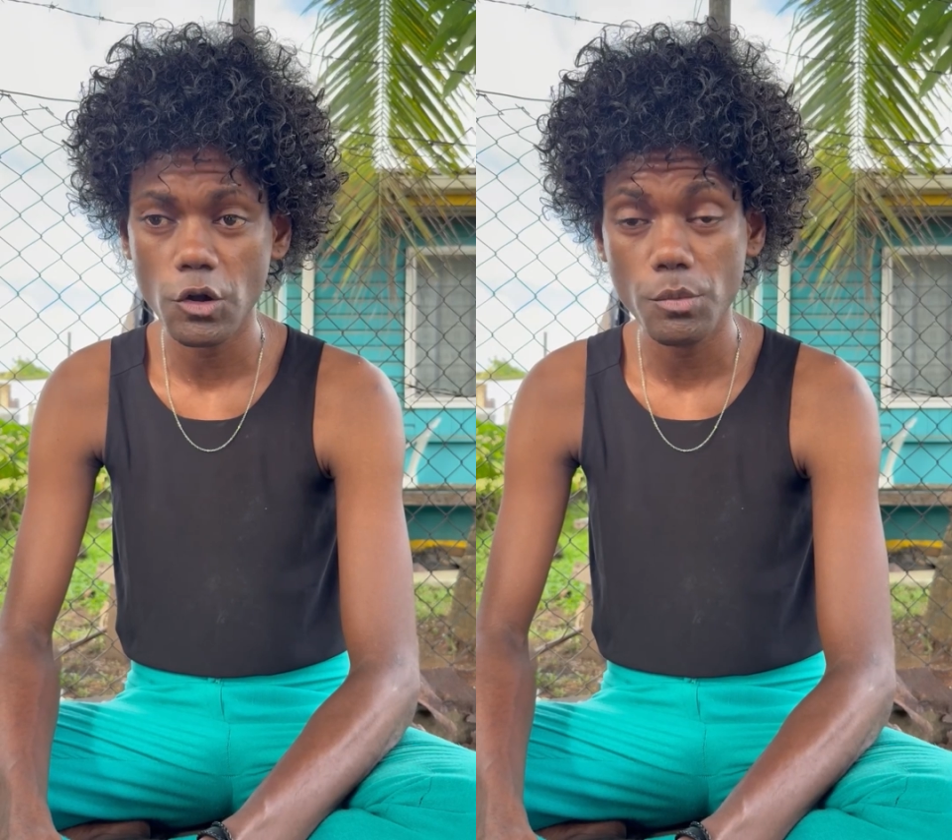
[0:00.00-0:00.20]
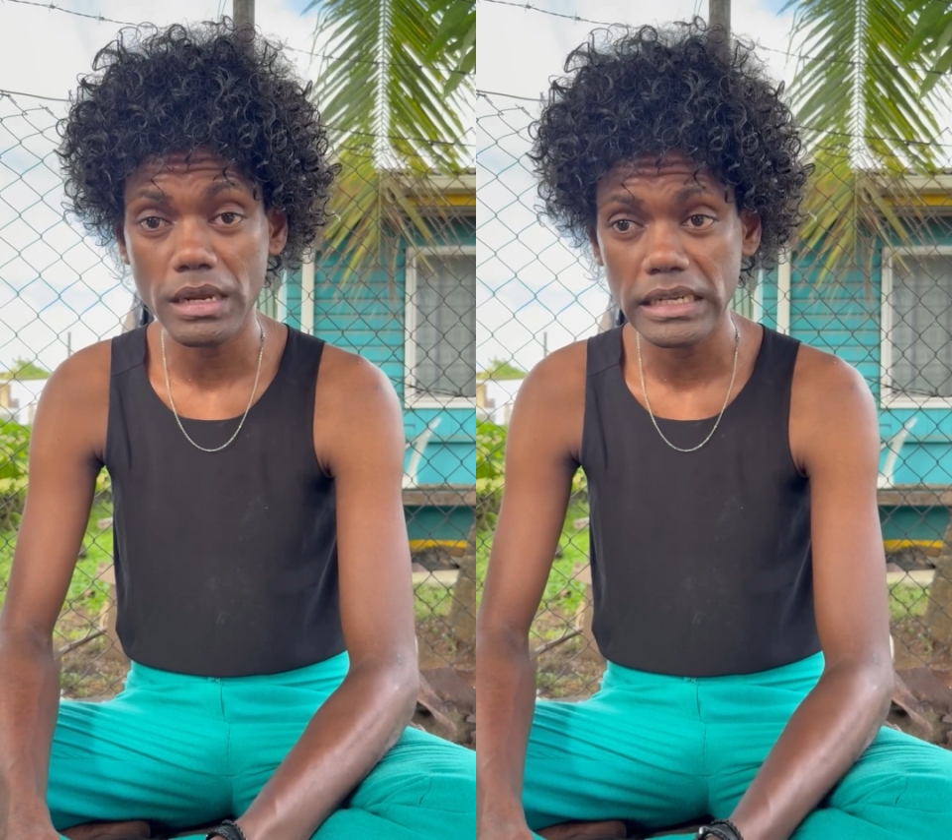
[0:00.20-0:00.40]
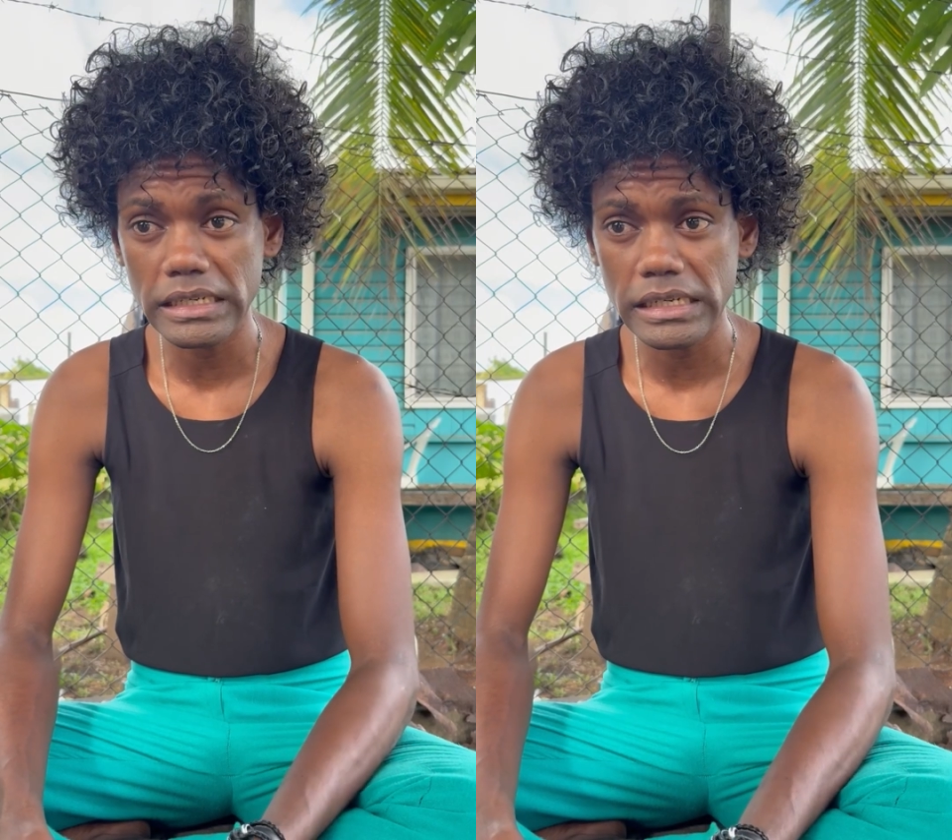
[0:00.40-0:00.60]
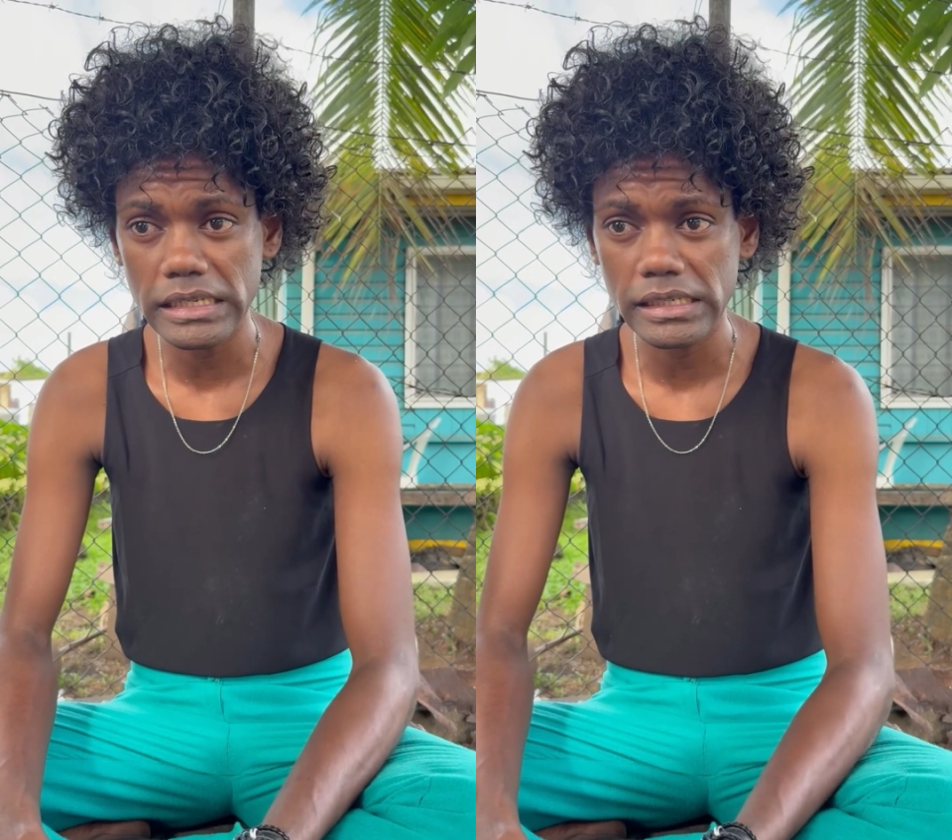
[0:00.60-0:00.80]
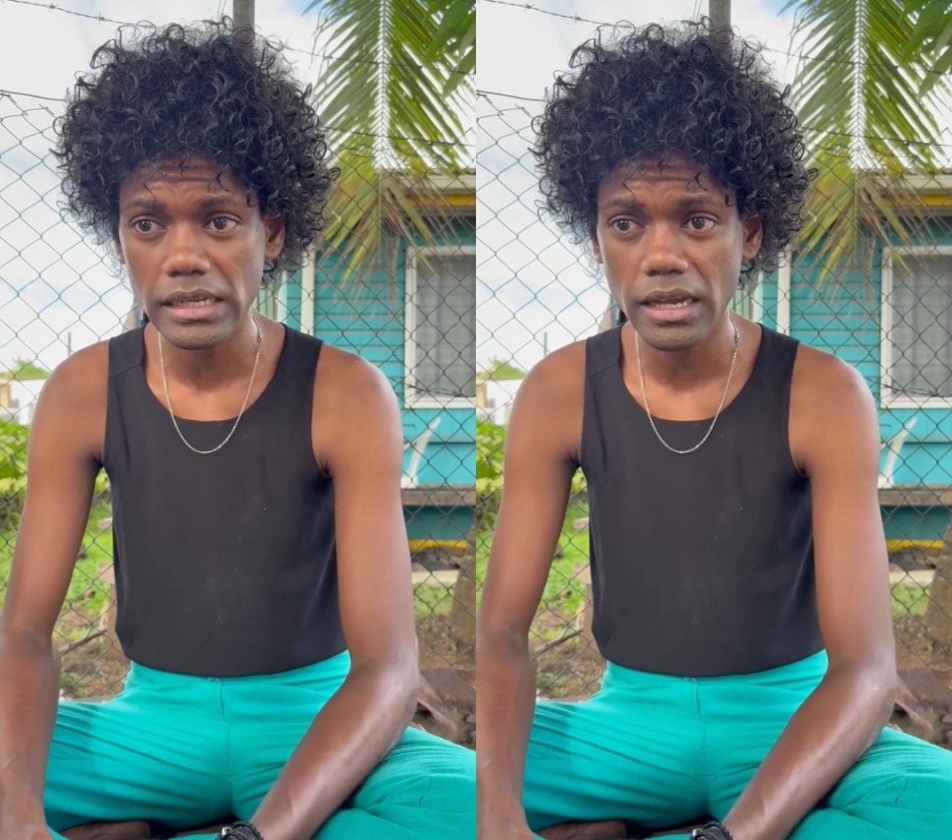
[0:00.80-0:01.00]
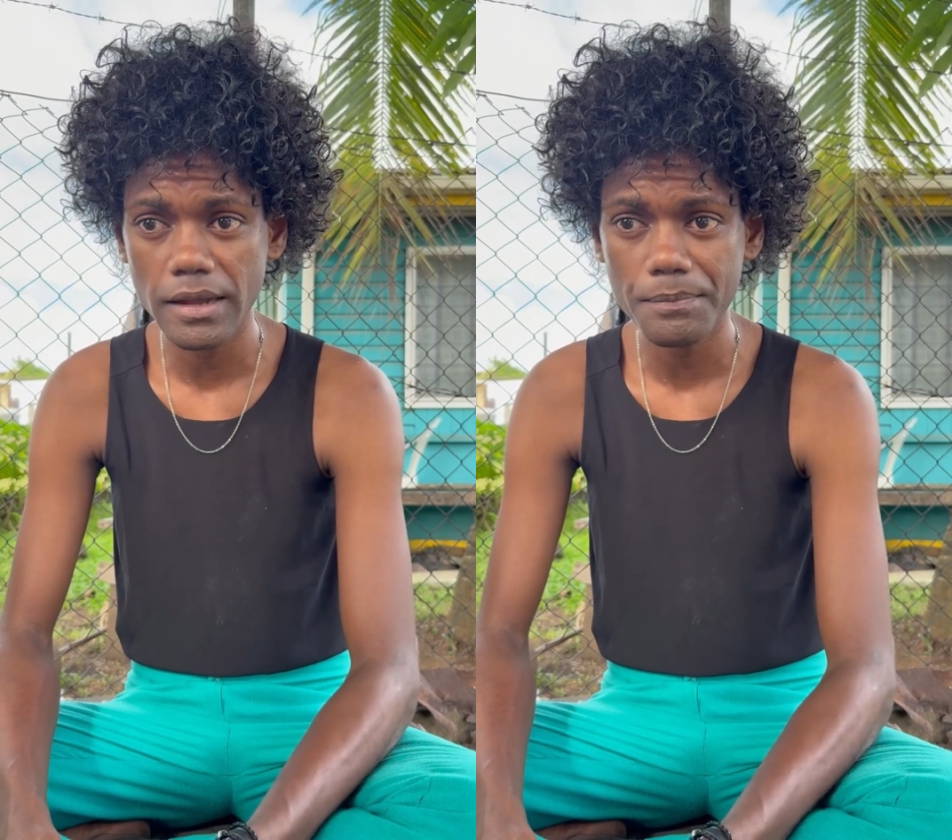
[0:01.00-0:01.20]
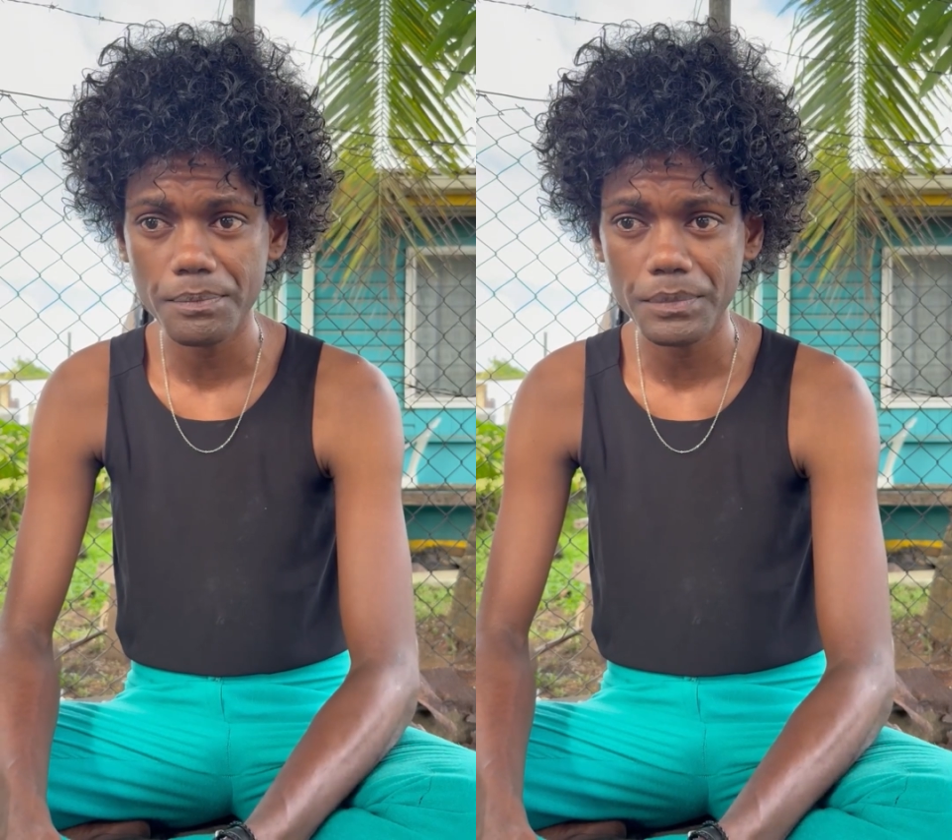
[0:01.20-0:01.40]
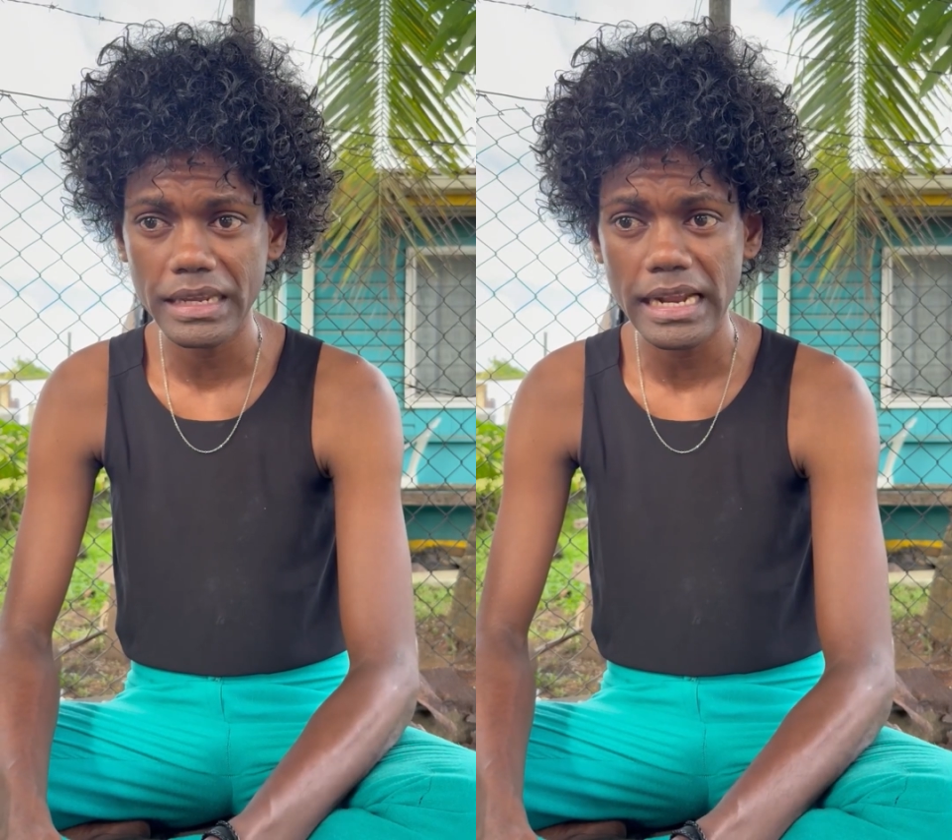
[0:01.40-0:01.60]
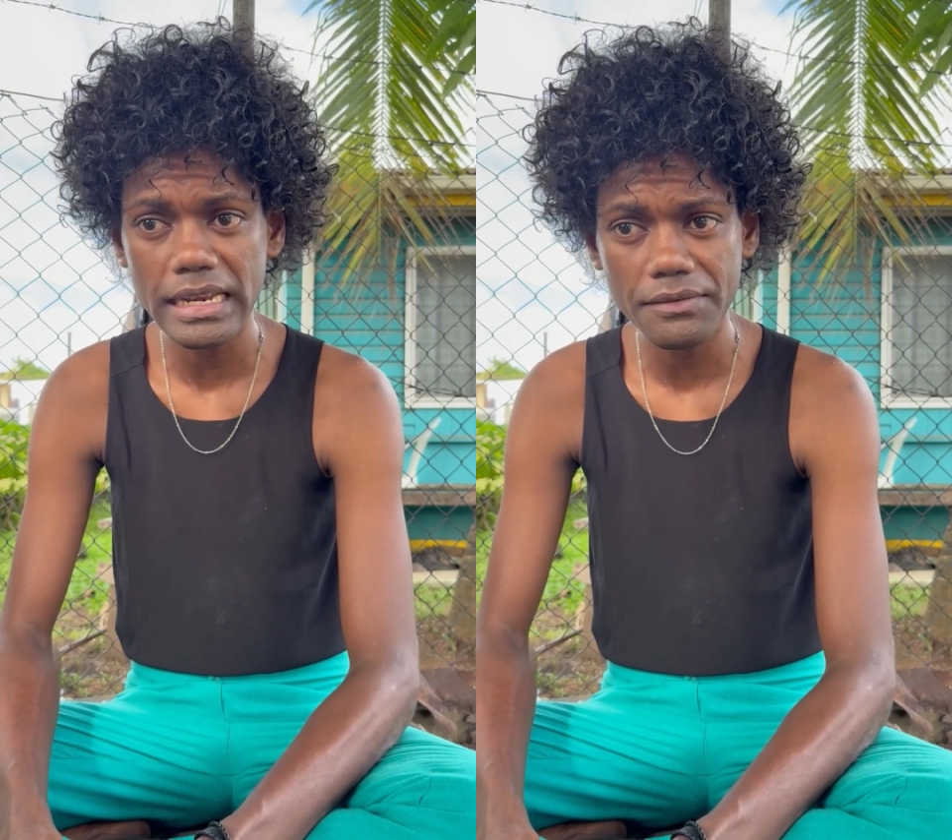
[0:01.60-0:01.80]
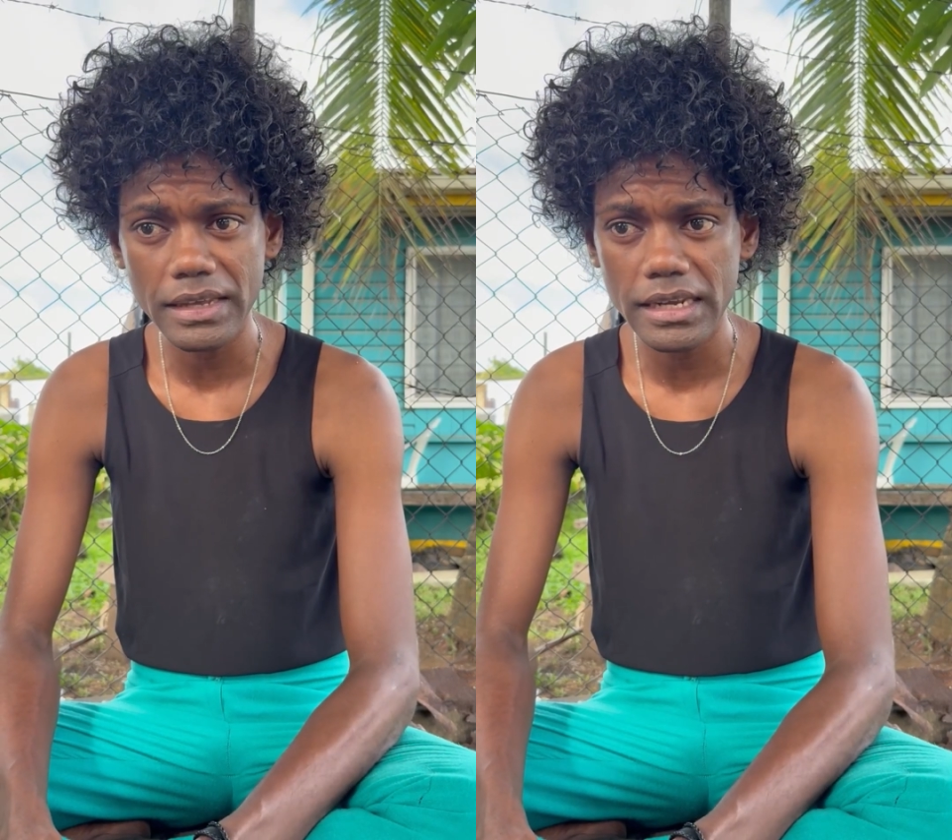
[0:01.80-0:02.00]
communities that I
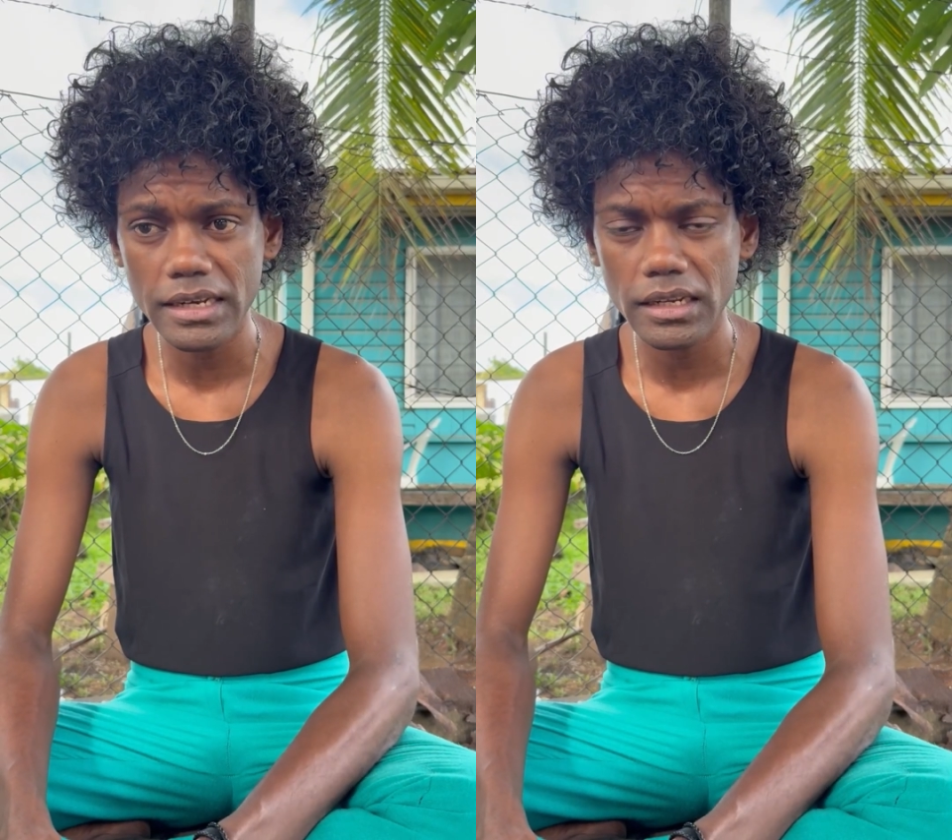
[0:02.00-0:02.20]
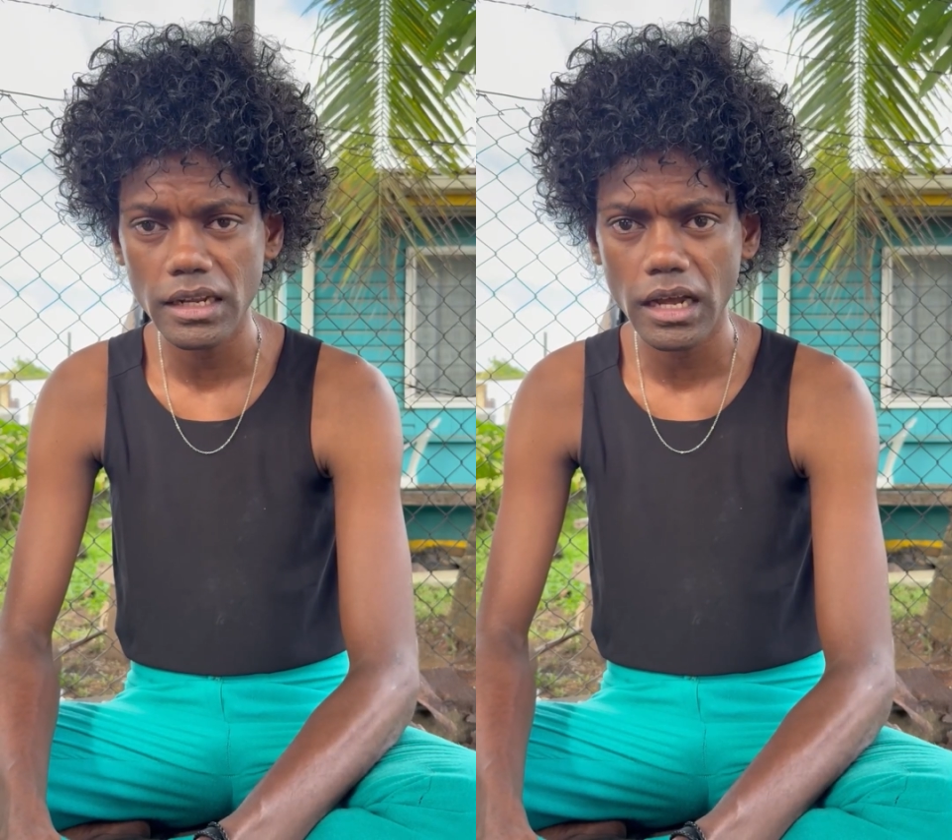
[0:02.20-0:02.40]
live in.